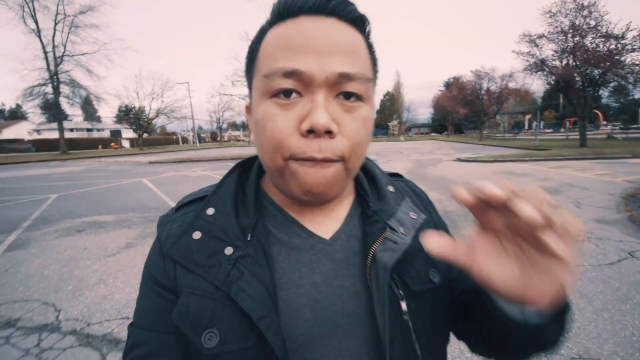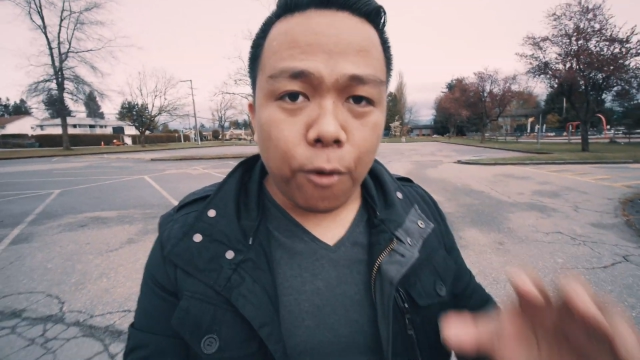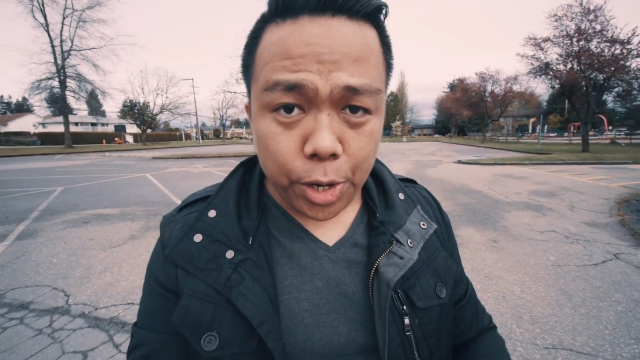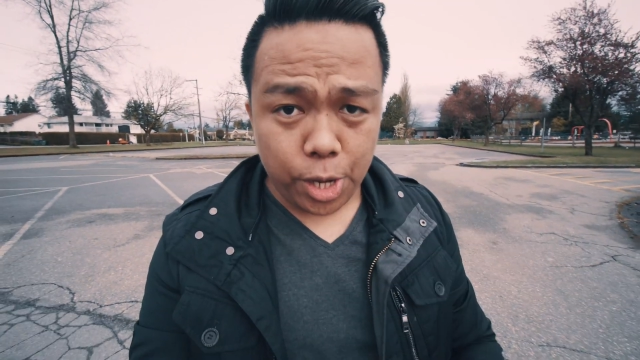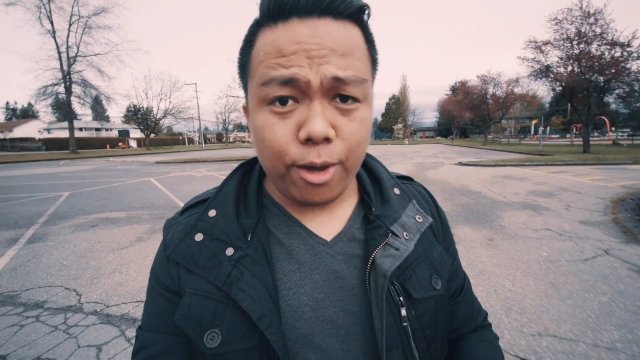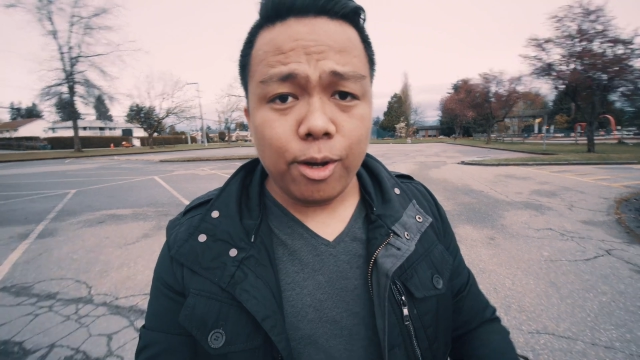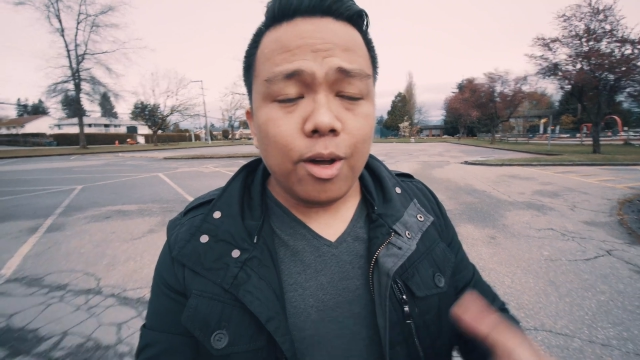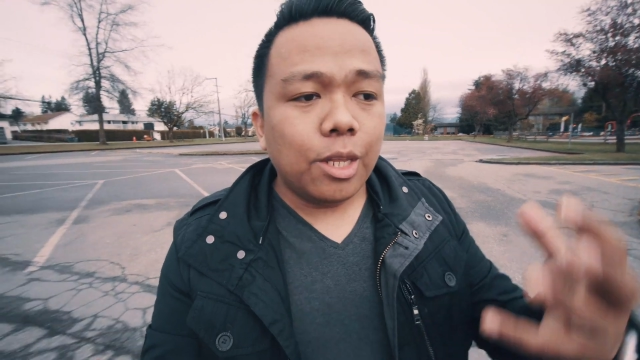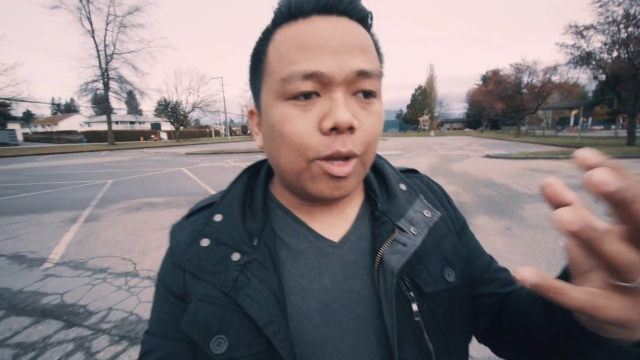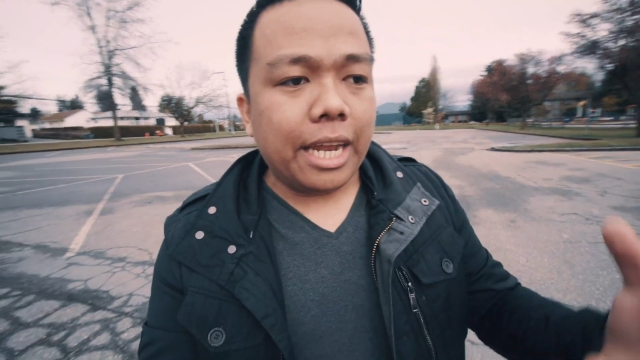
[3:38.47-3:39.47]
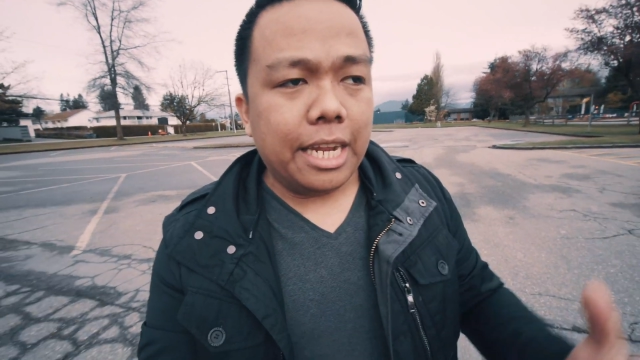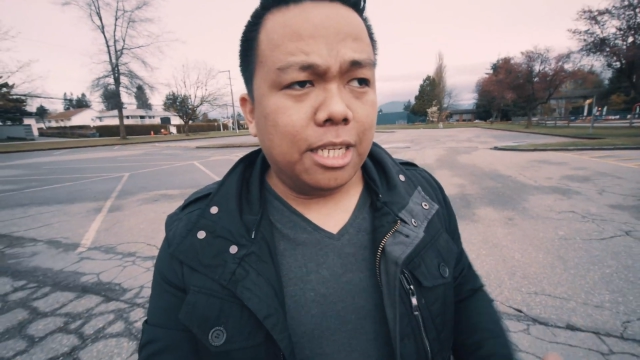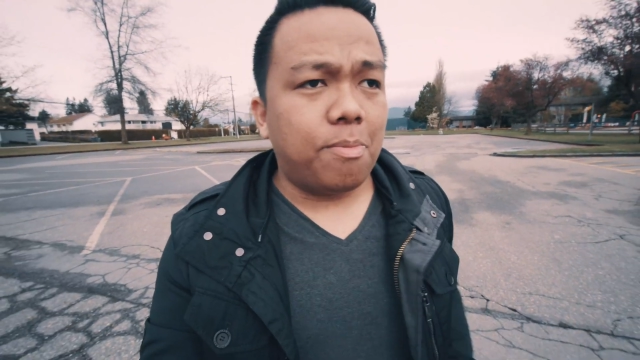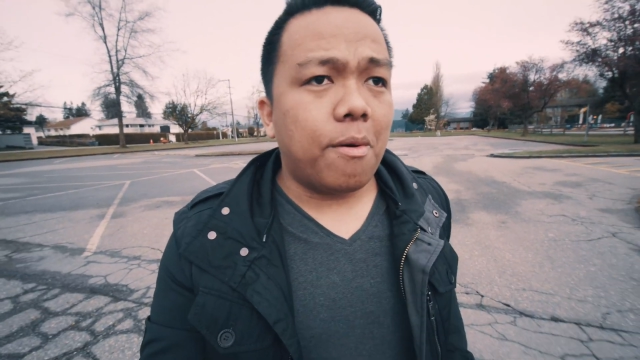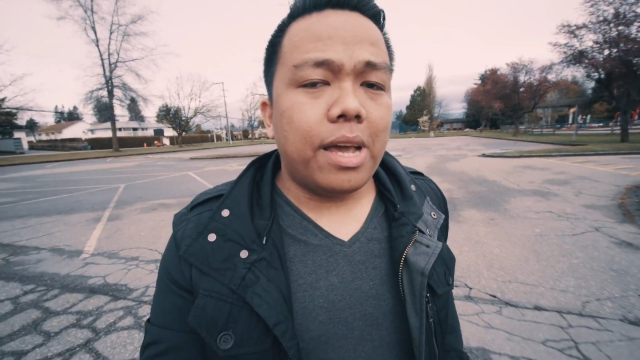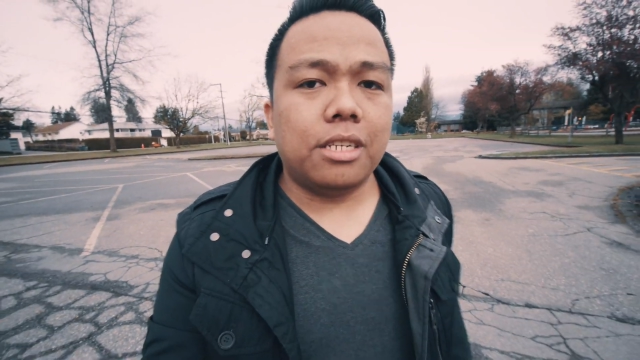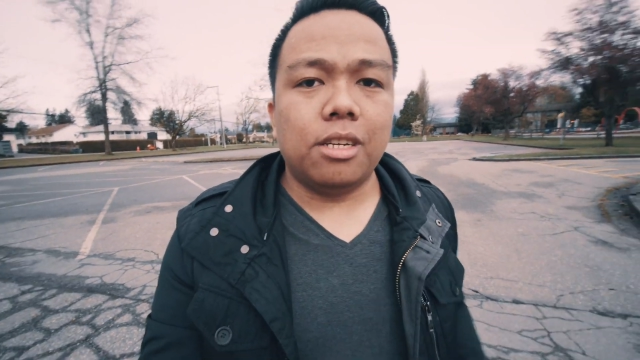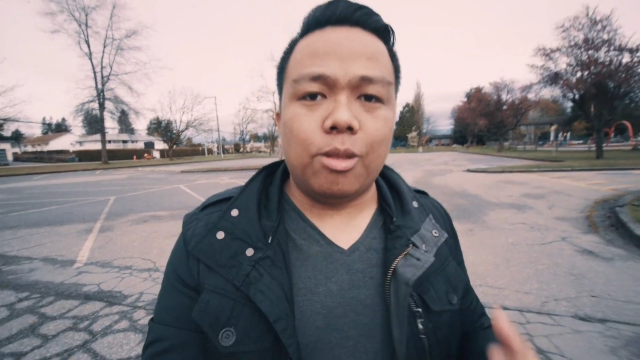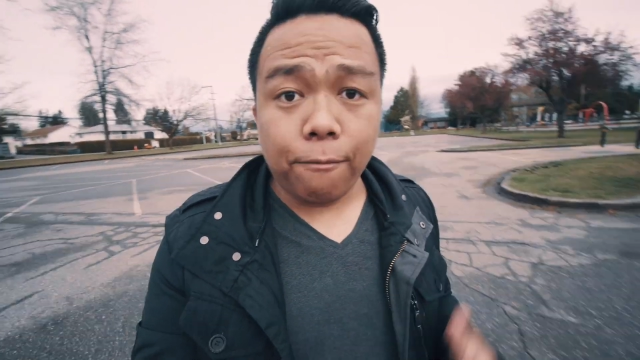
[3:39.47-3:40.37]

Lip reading: for you to get inspiration,